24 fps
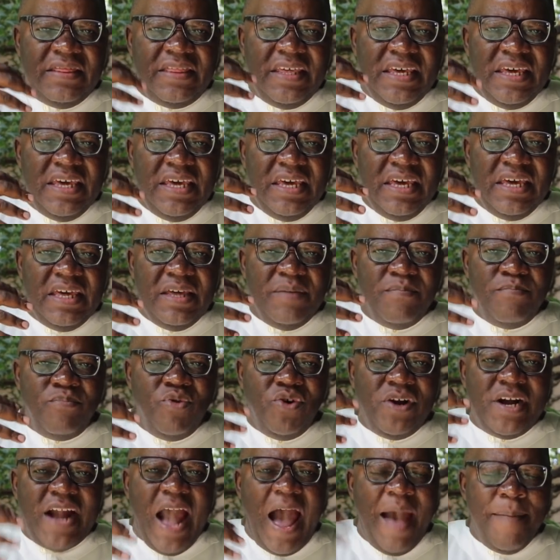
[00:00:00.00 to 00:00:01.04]
The
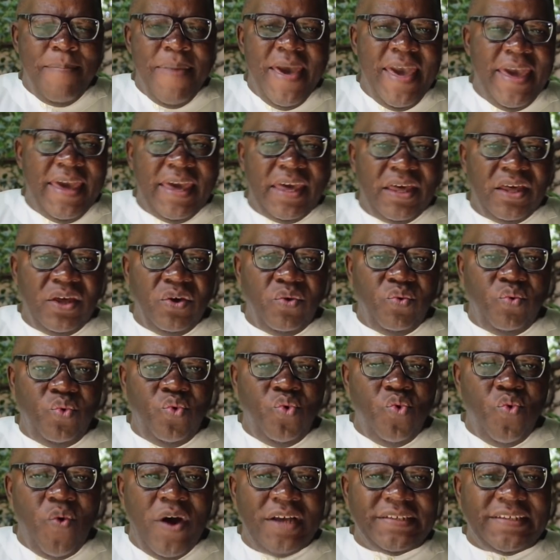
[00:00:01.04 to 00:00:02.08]
Mugabe,
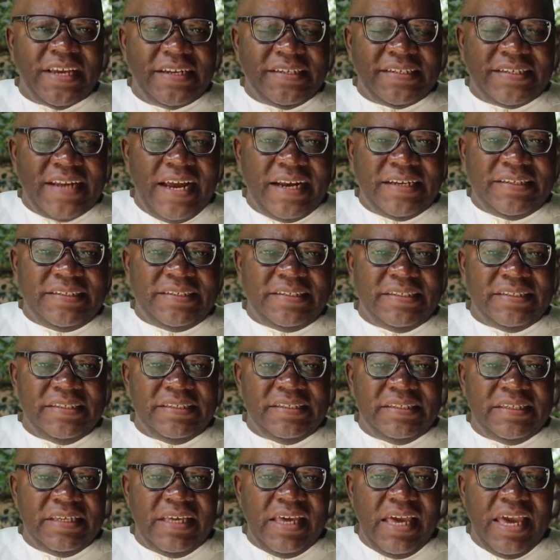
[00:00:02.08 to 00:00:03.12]
who was
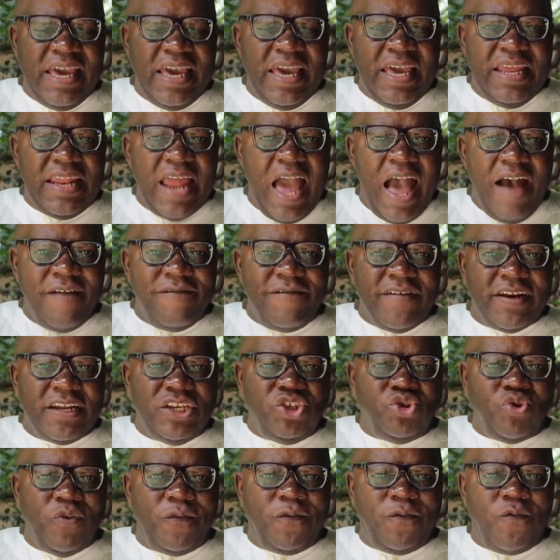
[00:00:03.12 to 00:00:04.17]
attracting an
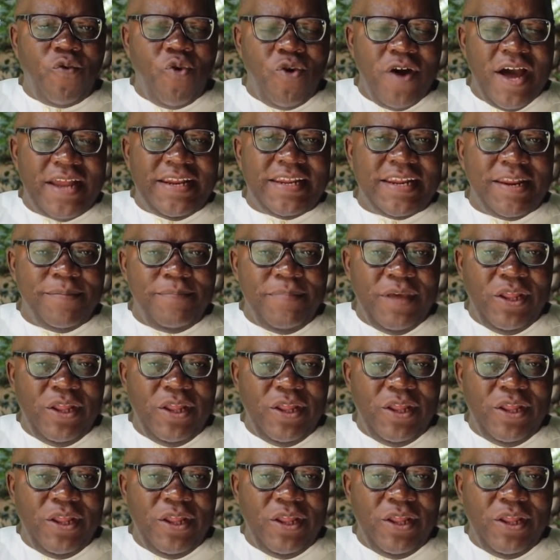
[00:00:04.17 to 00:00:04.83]
average of $400